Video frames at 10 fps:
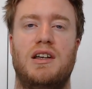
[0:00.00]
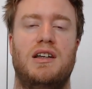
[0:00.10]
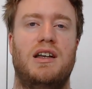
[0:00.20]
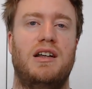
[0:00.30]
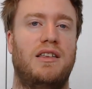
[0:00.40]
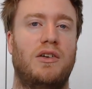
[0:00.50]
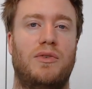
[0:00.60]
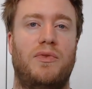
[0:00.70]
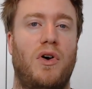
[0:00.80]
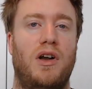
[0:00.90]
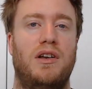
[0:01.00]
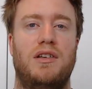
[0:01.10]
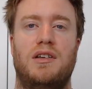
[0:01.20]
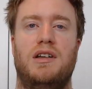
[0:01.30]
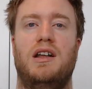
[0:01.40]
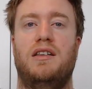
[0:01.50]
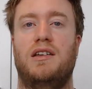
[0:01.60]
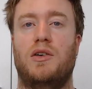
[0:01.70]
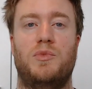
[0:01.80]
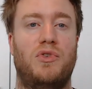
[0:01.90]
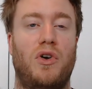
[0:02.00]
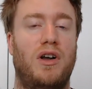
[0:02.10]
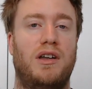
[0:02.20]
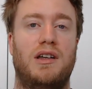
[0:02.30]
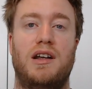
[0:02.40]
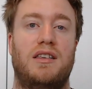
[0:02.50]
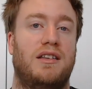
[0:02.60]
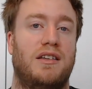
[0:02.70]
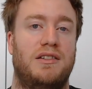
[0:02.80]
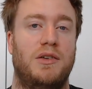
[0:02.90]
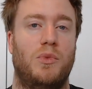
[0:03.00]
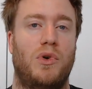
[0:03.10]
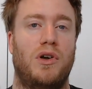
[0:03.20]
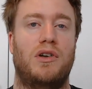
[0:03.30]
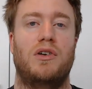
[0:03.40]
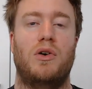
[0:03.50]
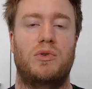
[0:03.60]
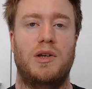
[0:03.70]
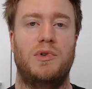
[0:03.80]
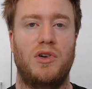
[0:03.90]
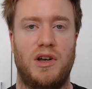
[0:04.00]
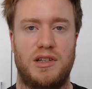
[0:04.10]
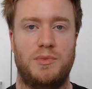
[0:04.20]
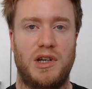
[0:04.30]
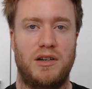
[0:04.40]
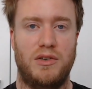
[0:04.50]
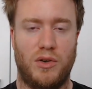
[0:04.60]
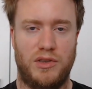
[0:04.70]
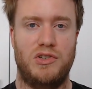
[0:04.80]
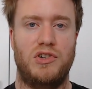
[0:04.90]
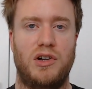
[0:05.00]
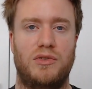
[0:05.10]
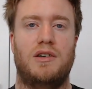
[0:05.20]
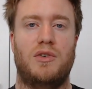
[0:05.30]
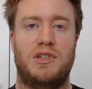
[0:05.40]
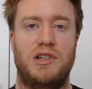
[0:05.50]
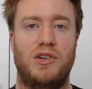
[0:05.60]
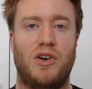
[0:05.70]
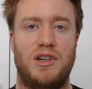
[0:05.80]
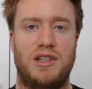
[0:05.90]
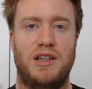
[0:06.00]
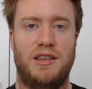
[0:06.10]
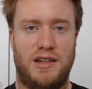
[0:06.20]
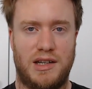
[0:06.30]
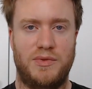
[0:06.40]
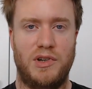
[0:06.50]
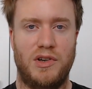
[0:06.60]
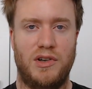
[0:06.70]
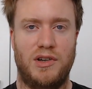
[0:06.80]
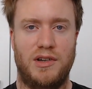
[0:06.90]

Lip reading: Anything I find, anything I'm trying, anything that didn't work, I'll keep you guys updated on this channel. I'll see you guys in the next video.